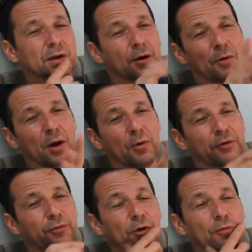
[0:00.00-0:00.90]
I, I
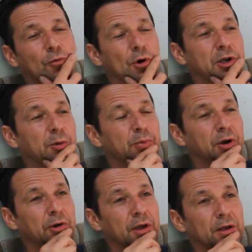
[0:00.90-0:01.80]
went for a four year
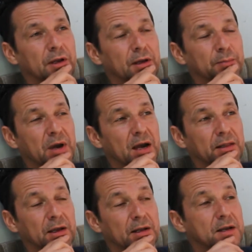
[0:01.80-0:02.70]
period uh, back
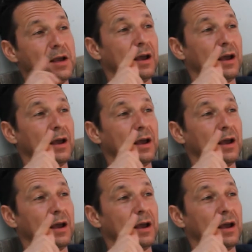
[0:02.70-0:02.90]
then,